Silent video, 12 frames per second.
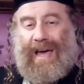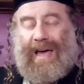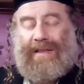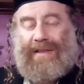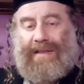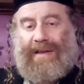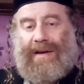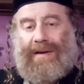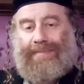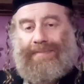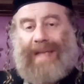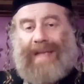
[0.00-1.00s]
And
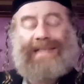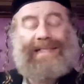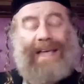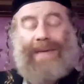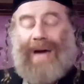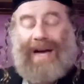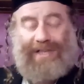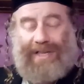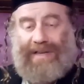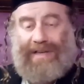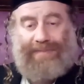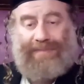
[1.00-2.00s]
um, and same
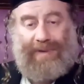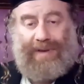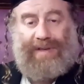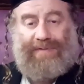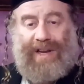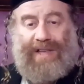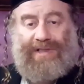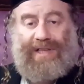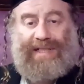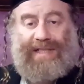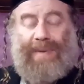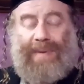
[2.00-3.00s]
actually, it's very
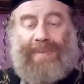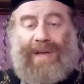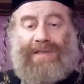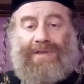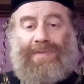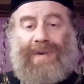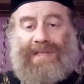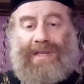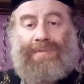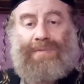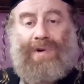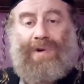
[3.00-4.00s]
interesting. Same applies to
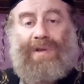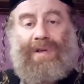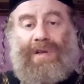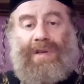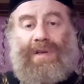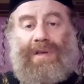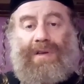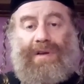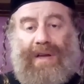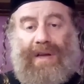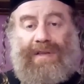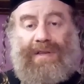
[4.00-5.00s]
Western Wall,
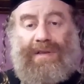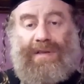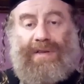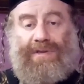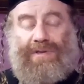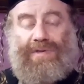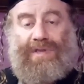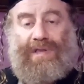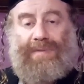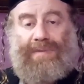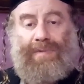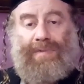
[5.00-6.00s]
right? In uh,
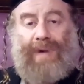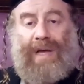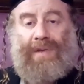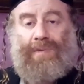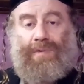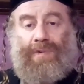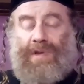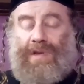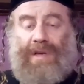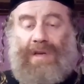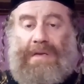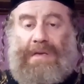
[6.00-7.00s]
Jerusalem, Wailing Wall.
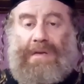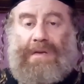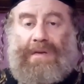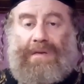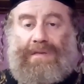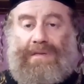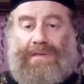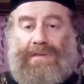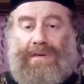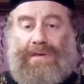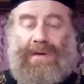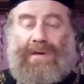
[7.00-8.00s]

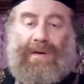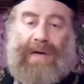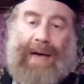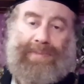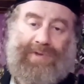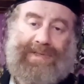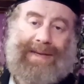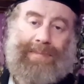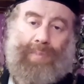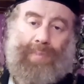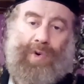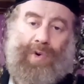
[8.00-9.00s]
So up to
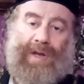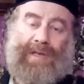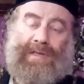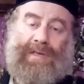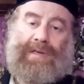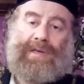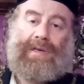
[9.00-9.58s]
some point.